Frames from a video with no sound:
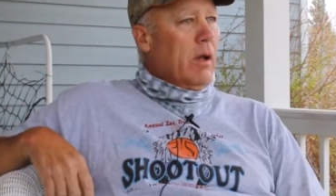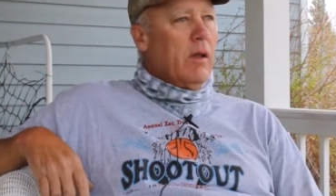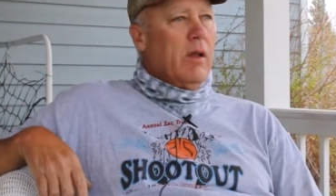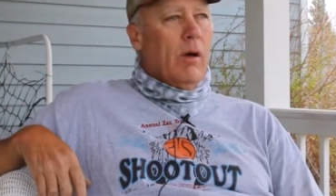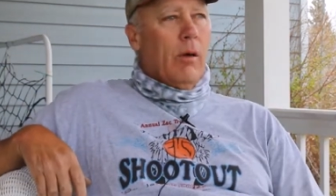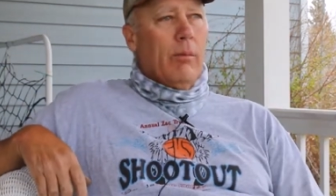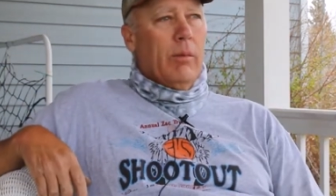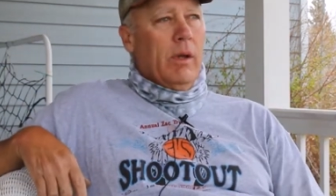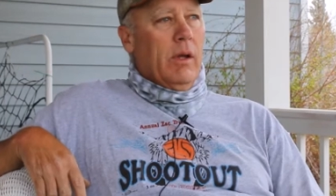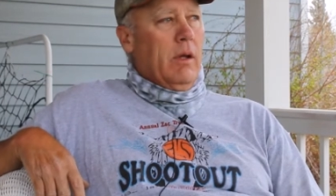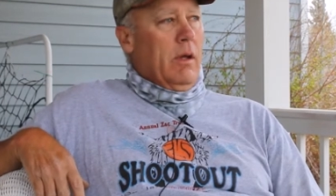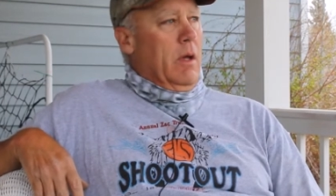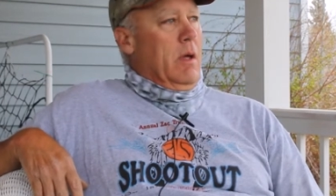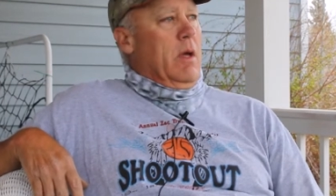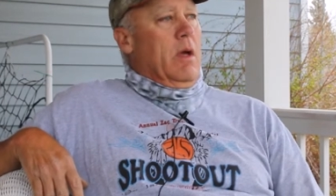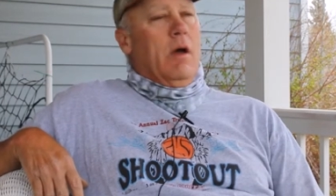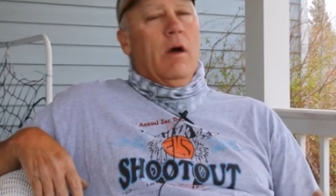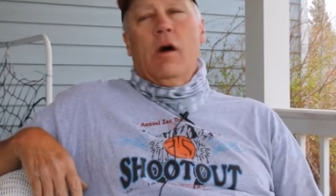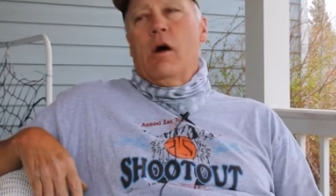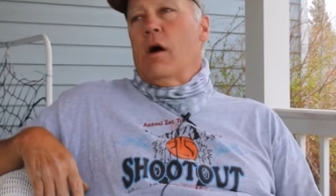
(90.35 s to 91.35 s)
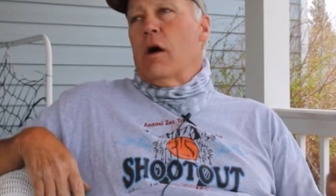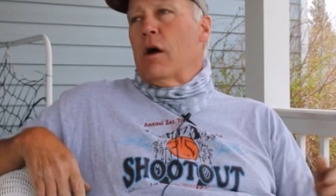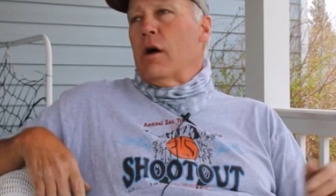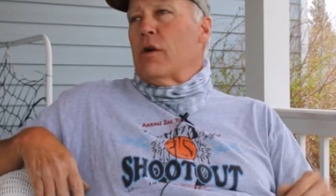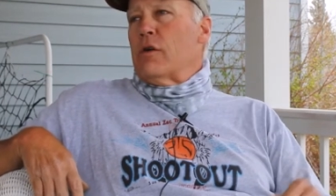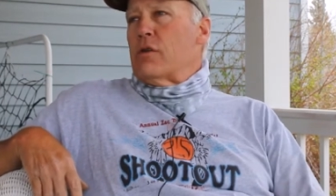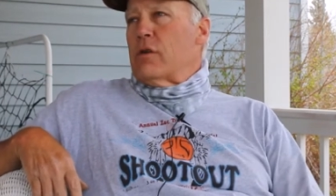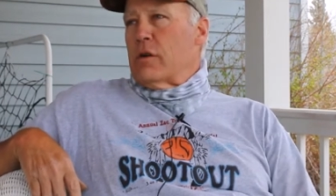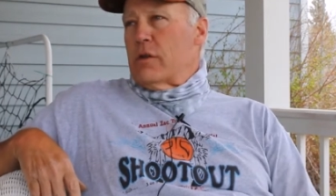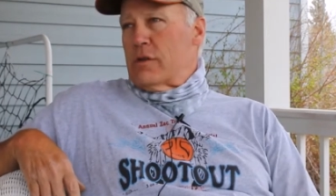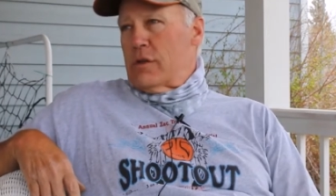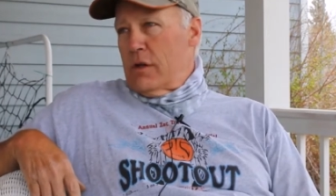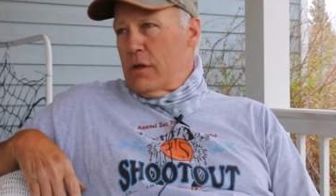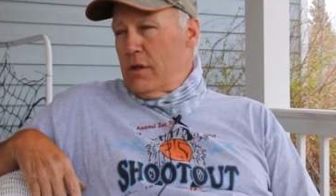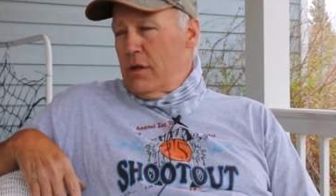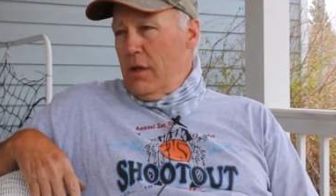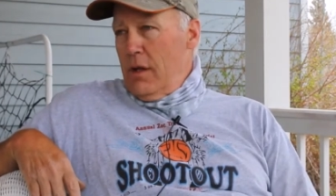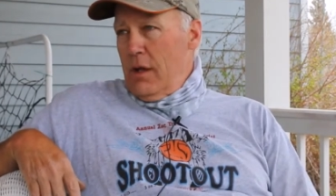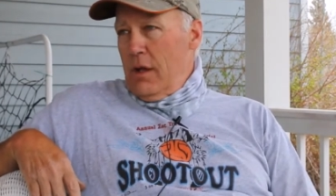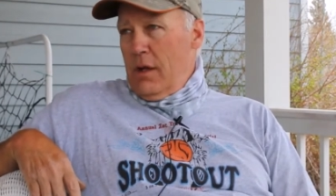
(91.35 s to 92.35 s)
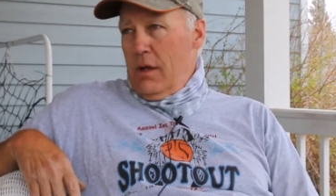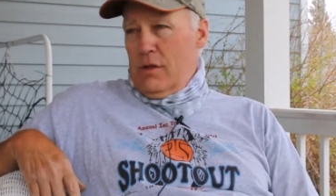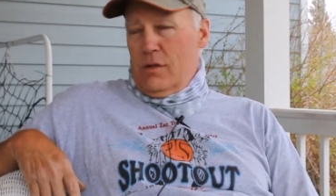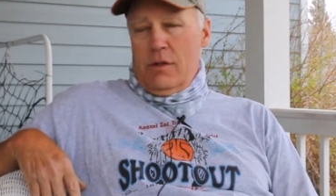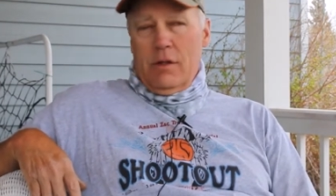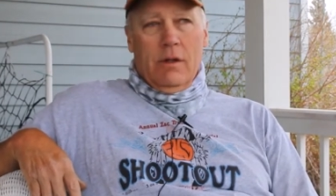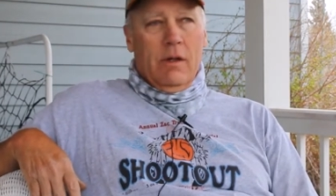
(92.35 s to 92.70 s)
and there'll be hundreds of tents.